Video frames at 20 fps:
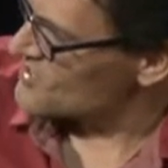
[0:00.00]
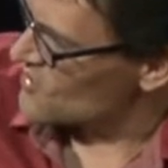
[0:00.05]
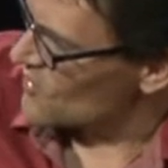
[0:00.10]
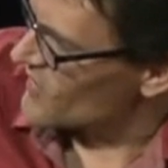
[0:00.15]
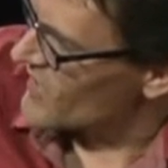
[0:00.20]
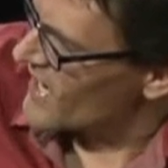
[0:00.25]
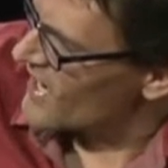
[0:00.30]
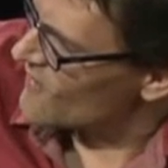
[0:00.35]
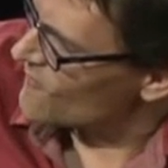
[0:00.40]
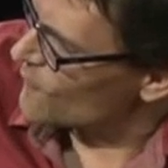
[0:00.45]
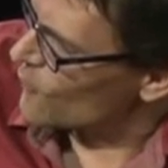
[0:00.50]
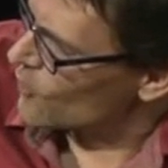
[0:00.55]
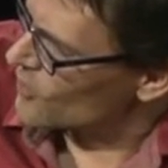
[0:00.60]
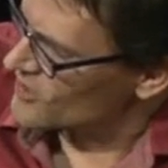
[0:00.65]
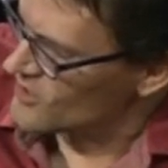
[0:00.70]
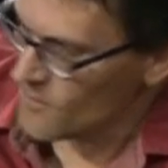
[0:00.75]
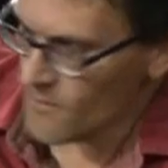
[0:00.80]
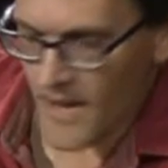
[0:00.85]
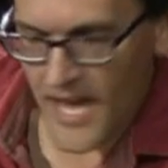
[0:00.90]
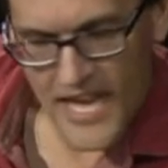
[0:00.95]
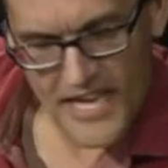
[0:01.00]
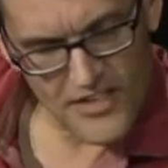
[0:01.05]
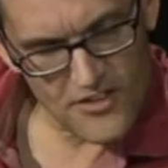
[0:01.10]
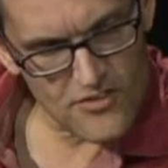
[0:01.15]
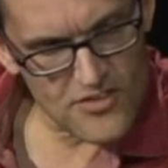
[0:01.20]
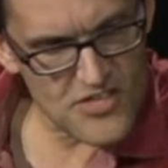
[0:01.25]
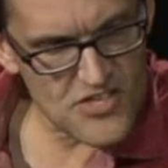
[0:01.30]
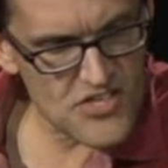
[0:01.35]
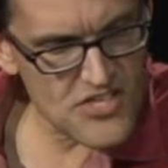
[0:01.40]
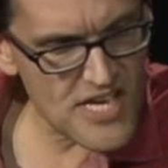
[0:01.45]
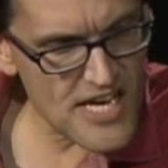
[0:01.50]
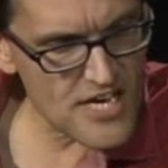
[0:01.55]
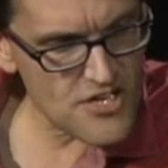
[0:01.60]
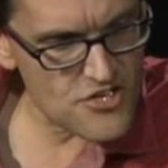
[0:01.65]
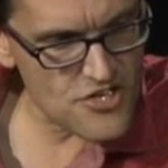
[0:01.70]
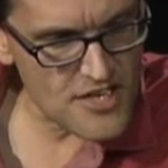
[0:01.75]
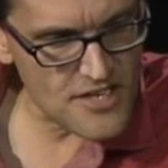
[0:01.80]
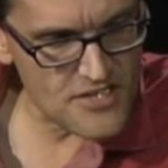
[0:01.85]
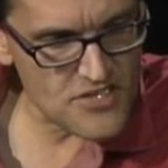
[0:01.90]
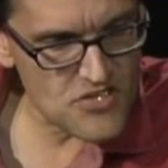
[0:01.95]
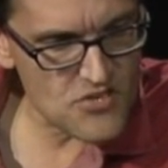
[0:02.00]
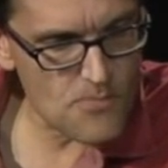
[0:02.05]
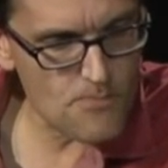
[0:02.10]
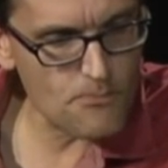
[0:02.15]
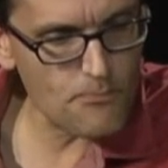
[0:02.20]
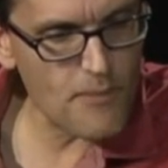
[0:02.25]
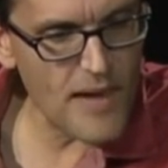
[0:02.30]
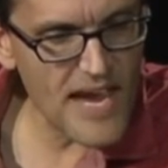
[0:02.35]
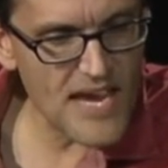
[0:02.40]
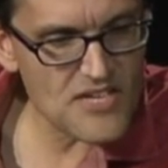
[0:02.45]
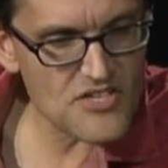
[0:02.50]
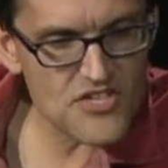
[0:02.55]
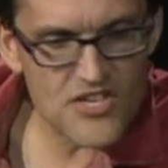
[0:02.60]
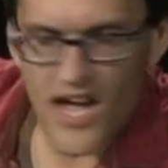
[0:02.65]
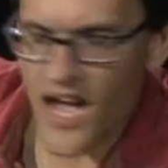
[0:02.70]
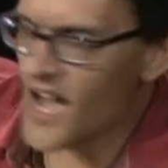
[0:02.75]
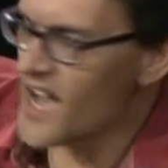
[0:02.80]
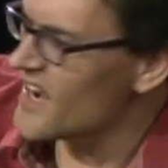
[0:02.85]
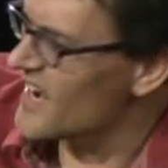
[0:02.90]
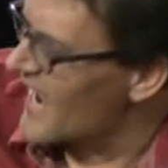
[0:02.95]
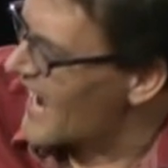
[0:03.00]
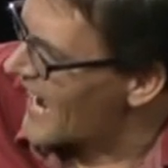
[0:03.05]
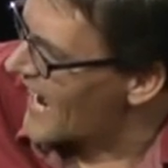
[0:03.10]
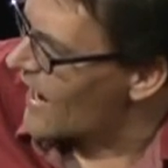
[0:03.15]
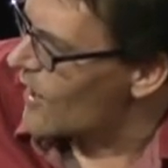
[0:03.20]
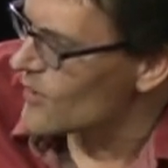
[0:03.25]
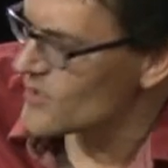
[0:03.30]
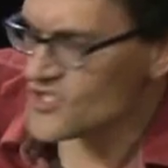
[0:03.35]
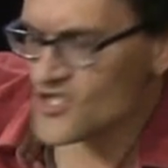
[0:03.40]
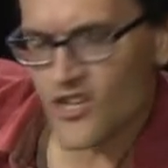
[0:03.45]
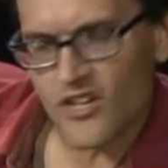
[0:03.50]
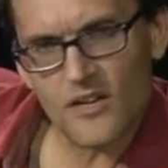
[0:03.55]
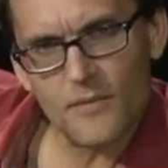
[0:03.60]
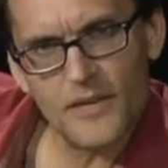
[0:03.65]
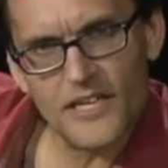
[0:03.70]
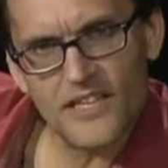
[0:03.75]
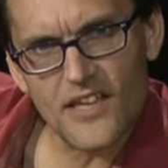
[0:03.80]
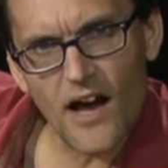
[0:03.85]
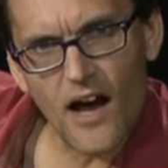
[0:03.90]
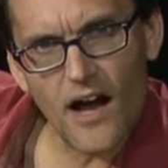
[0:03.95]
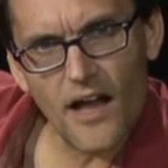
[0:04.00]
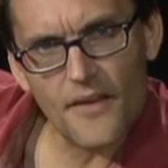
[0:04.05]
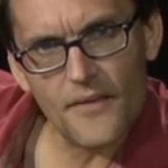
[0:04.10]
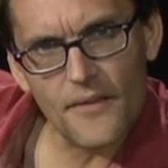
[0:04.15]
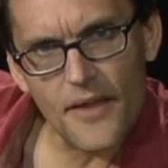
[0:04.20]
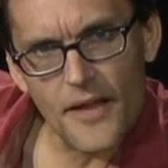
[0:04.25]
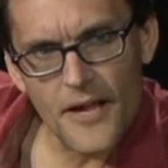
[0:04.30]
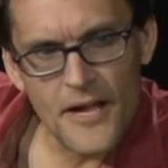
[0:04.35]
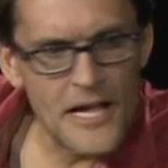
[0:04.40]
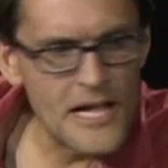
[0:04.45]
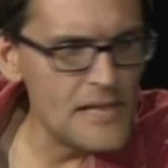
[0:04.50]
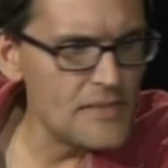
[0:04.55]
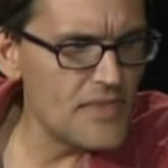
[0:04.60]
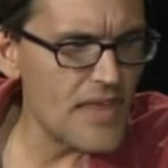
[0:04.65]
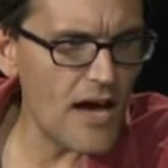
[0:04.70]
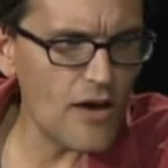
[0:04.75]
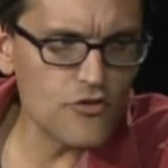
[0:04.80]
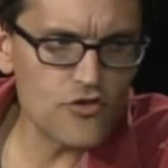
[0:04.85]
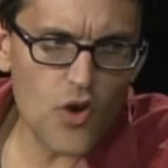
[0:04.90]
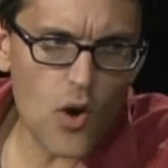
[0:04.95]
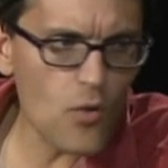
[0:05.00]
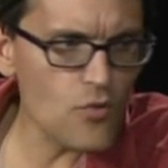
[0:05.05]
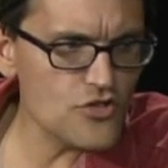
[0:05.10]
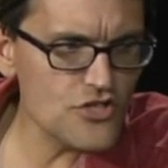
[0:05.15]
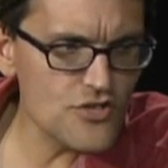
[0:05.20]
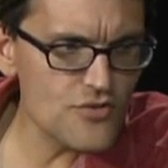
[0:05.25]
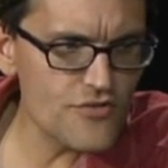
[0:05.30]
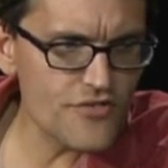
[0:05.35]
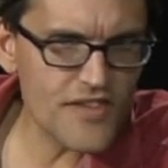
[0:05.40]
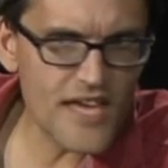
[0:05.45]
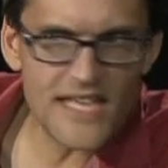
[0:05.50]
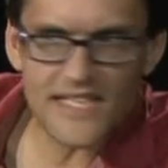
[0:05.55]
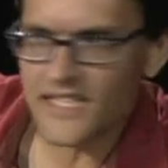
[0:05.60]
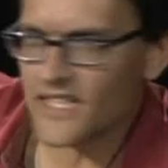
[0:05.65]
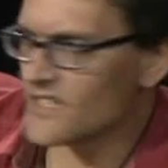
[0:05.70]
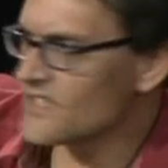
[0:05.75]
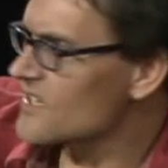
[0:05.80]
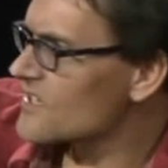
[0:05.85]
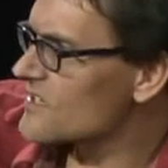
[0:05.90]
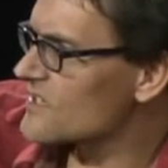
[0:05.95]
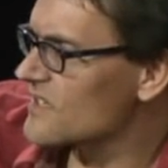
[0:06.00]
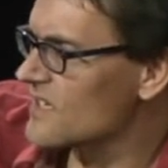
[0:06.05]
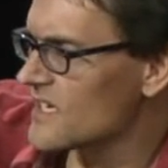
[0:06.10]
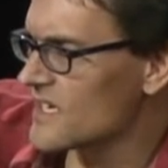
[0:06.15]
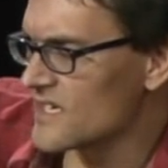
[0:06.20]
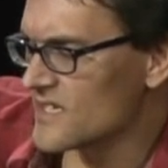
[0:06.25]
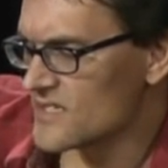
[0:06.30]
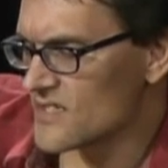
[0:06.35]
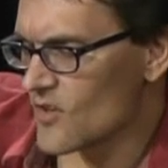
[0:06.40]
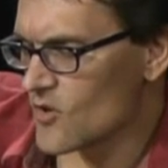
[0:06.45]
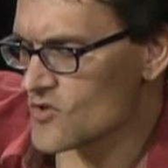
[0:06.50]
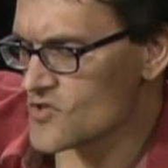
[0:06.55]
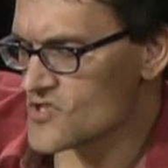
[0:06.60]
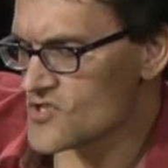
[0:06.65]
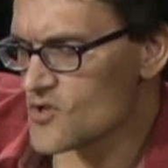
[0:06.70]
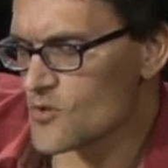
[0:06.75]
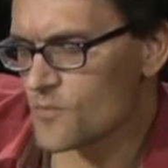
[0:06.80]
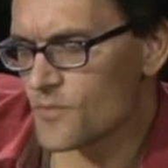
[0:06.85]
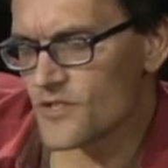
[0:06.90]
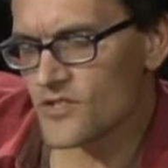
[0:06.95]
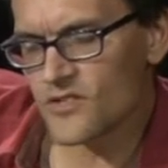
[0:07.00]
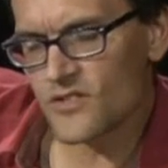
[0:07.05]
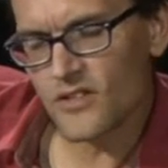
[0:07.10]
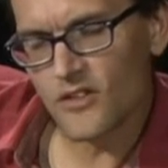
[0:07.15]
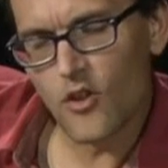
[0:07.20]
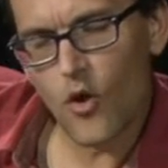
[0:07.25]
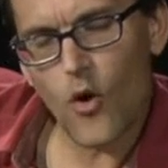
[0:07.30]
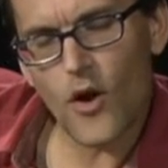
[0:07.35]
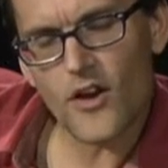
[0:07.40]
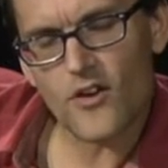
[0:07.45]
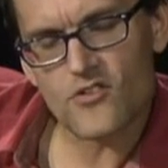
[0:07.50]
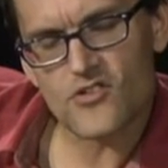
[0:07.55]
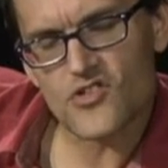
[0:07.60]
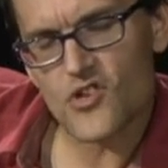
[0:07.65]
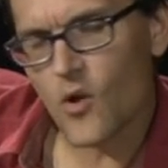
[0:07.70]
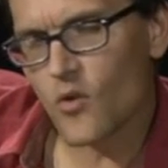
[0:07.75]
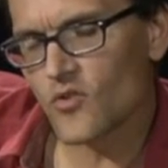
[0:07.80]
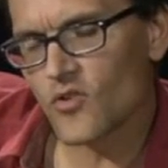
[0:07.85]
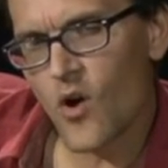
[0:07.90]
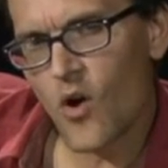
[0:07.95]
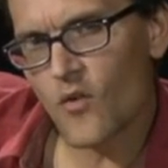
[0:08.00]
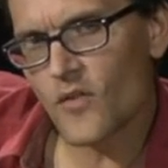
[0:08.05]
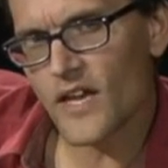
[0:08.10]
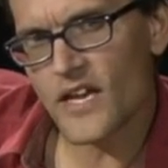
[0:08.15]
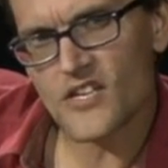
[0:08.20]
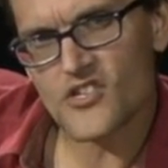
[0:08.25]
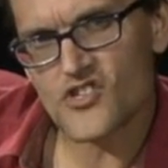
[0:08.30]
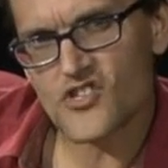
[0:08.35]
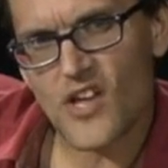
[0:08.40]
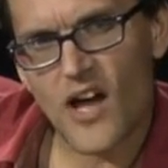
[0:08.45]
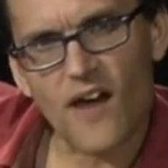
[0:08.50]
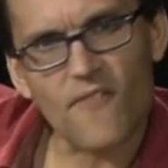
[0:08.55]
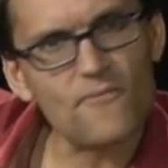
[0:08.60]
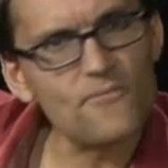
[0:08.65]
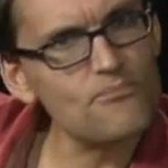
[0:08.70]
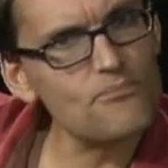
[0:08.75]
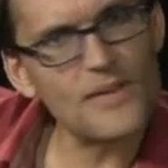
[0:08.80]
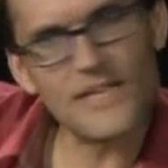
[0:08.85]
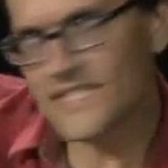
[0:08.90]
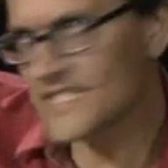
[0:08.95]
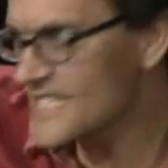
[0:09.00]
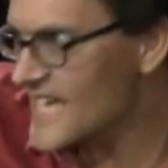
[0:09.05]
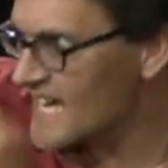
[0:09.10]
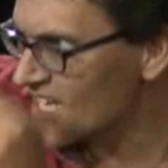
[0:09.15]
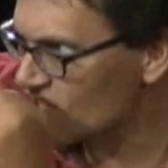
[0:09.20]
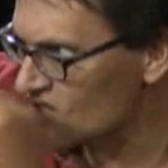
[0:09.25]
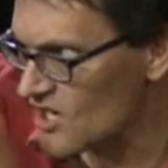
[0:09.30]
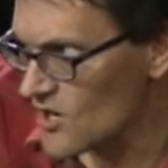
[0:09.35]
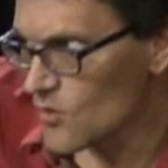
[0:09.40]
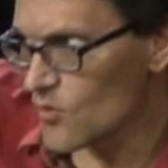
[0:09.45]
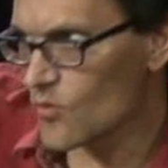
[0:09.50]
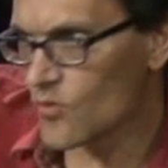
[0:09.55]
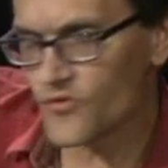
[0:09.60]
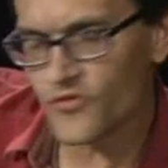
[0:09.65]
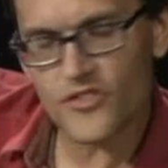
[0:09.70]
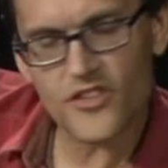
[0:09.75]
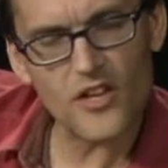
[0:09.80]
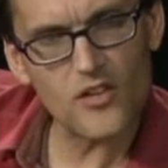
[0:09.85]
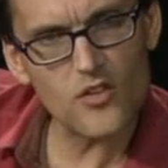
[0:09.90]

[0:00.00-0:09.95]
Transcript: And so therefore, you make your decisions based on how it's going to be done. Now, don't you think that those stupid lawyers don't know this stuff, because they do.